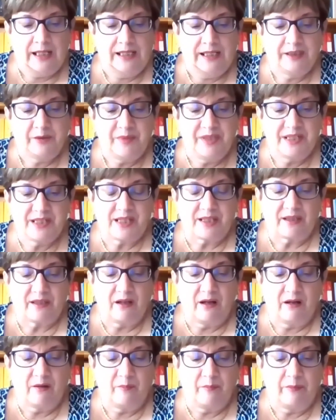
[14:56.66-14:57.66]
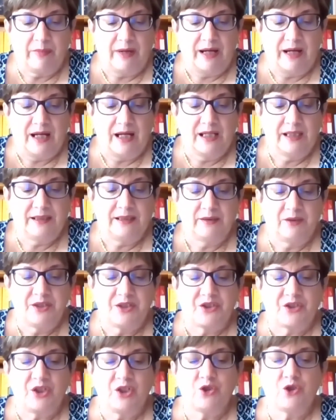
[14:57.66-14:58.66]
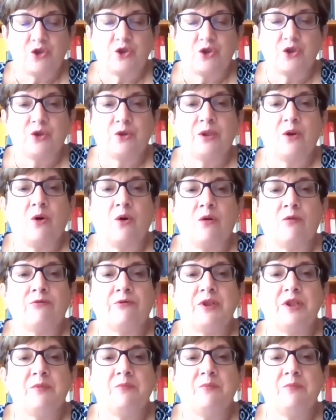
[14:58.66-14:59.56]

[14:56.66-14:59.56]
Let me start by the distinction of